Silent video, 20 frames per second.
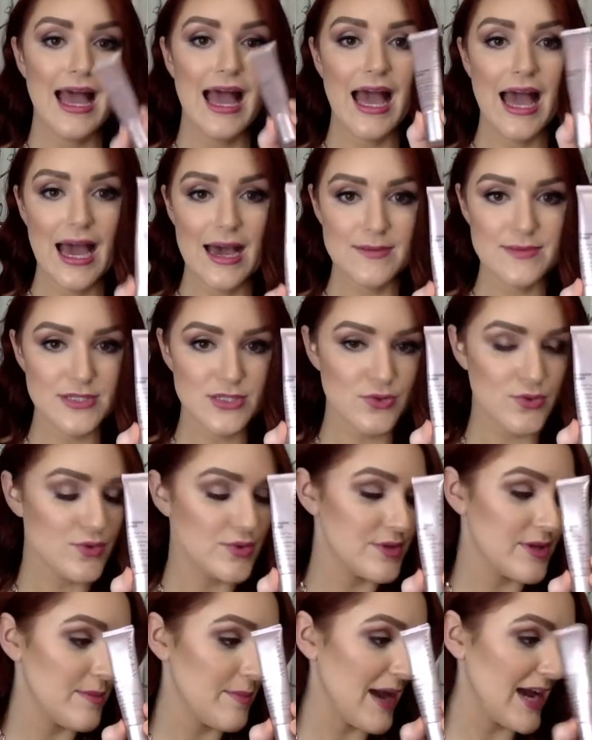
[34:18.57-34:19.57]

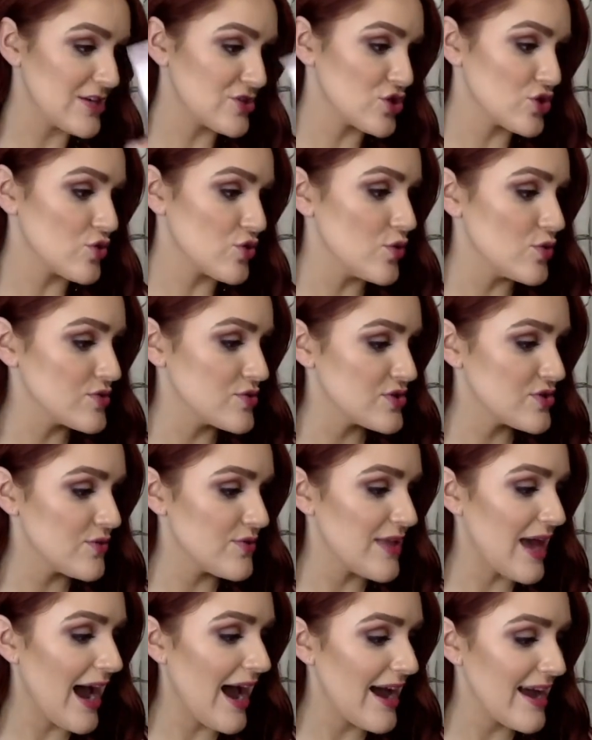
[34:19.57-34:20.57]
absolutely magical. So
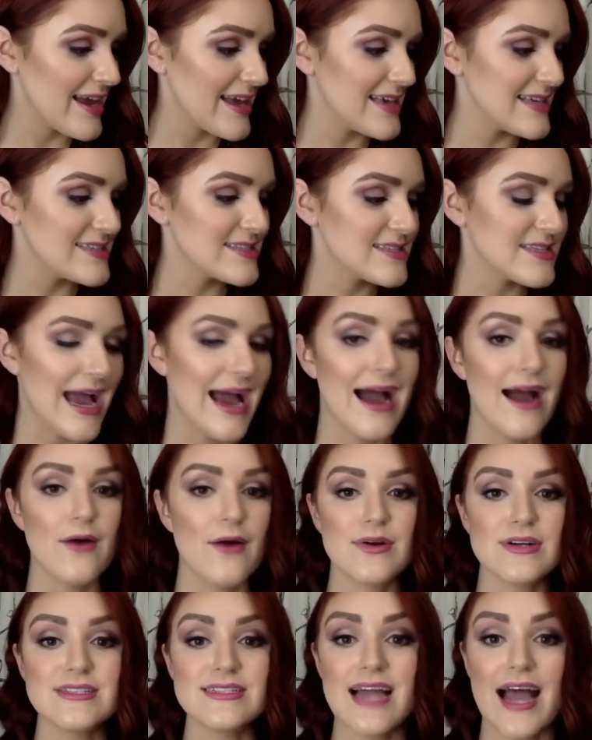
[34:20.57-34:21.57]
that is
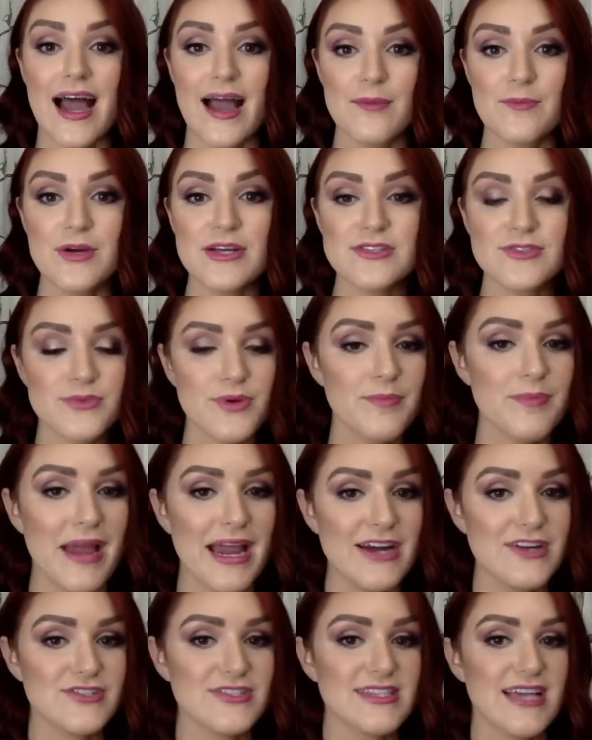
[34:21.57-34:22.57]
our TimeWise
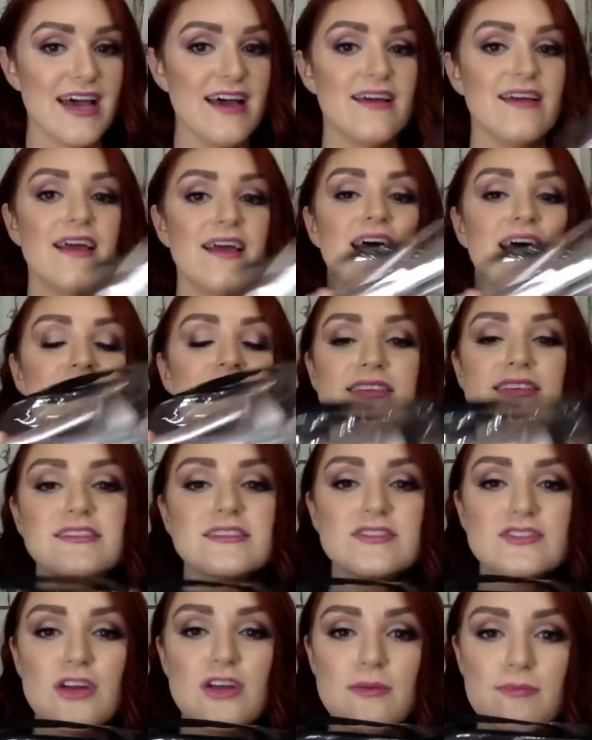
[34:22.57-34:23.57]
repair set.
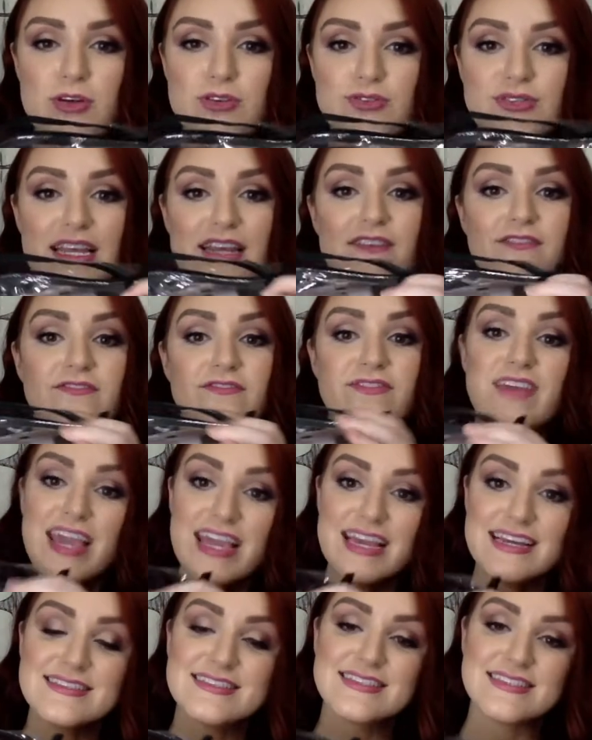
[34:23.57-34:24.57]
This is our most
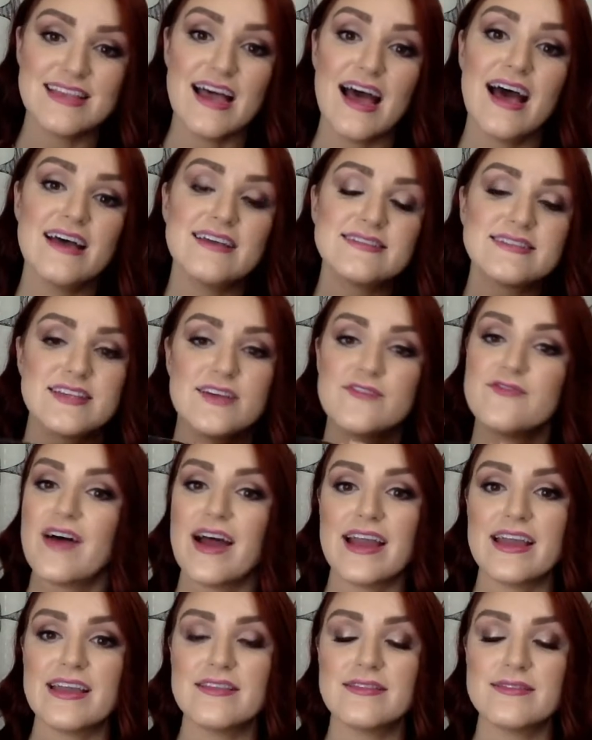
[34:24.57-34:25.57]
advanced set to
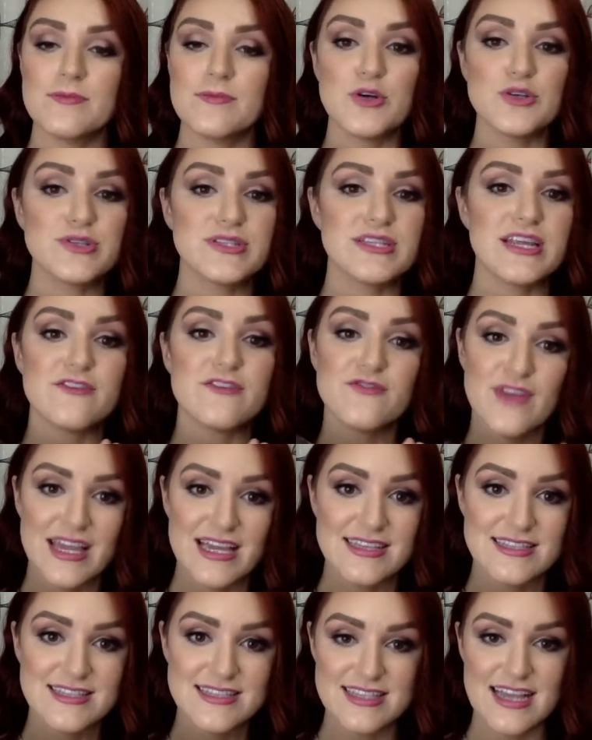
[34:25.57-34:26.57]
fight the most
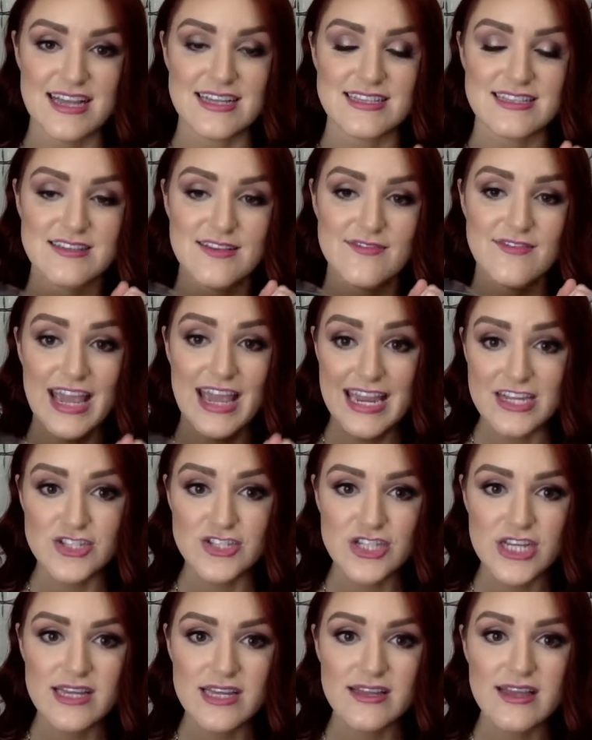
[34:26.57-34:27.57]
advanced signs of
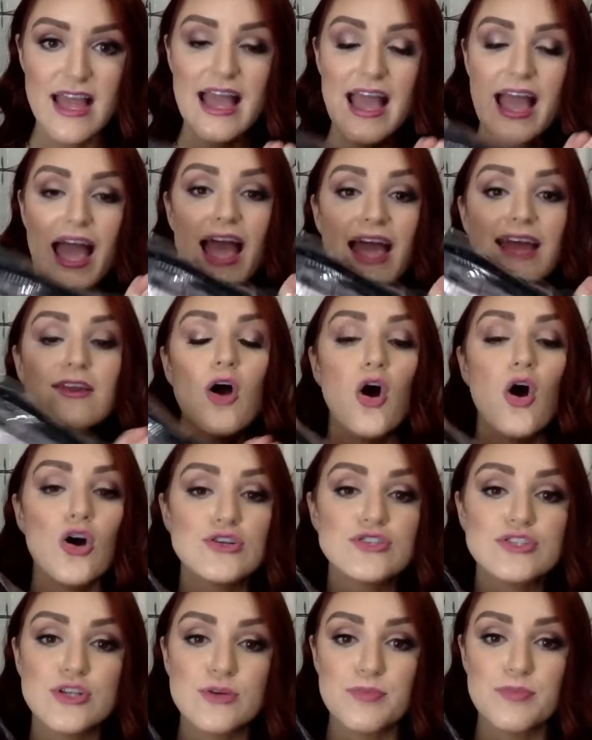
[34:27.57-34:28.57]
aging and
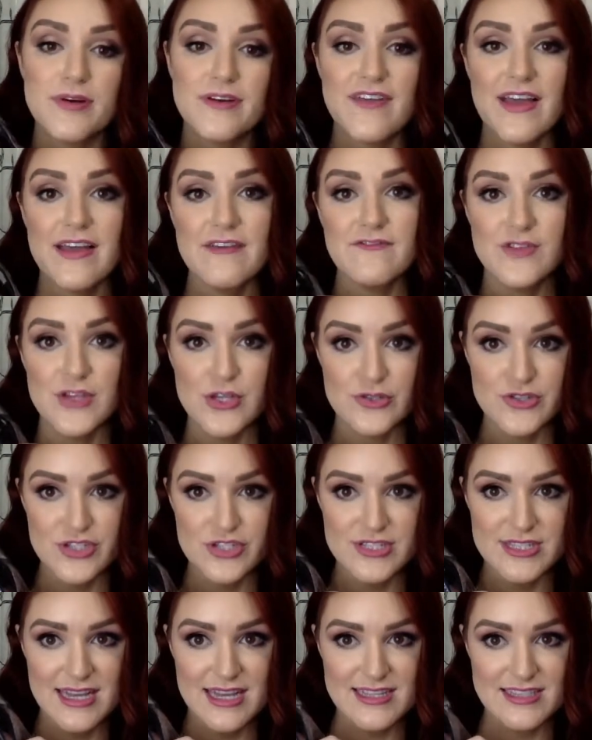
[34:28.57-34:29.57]
also prevent future
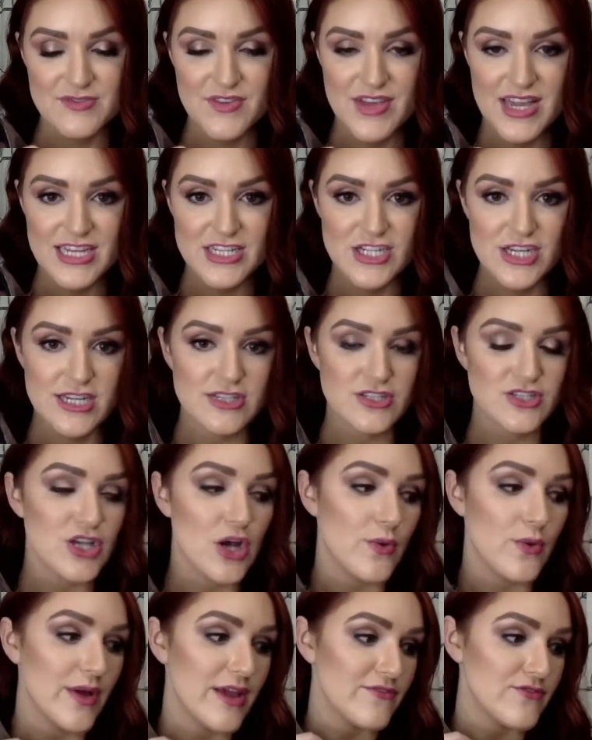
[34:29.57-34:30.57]
signs of aging.
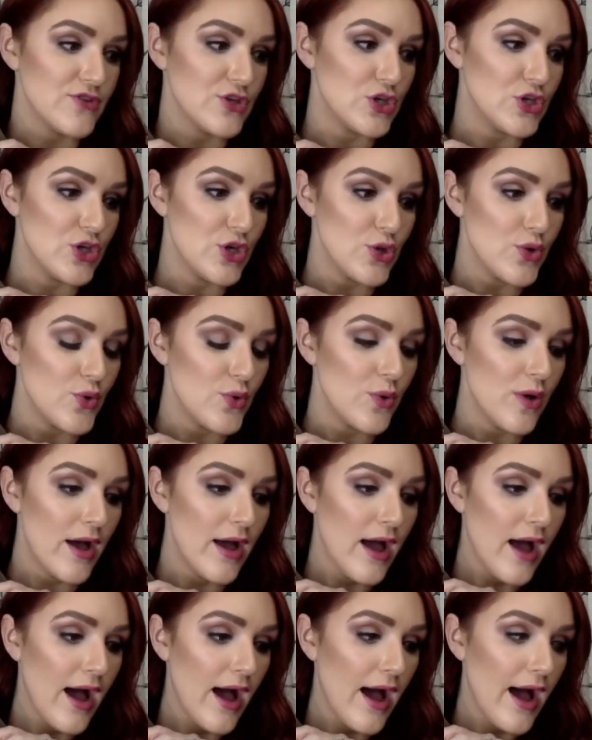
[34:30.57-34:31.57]
So if you
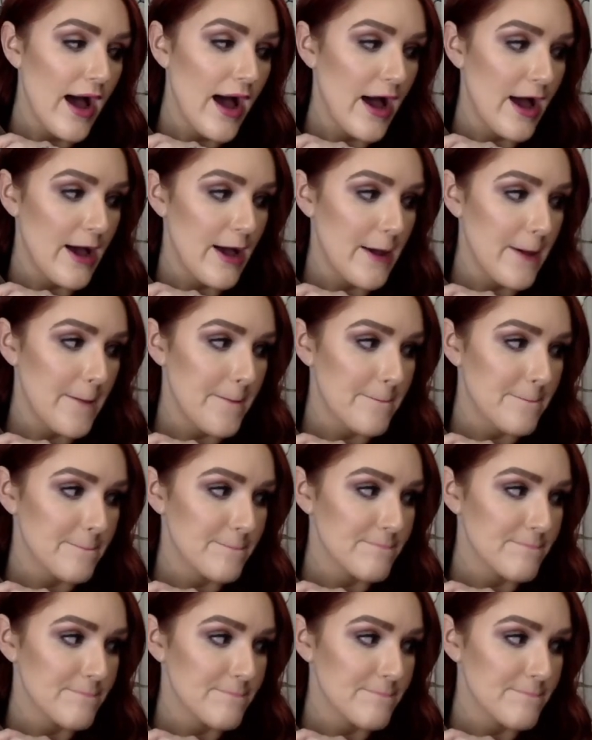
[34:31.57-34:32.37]
um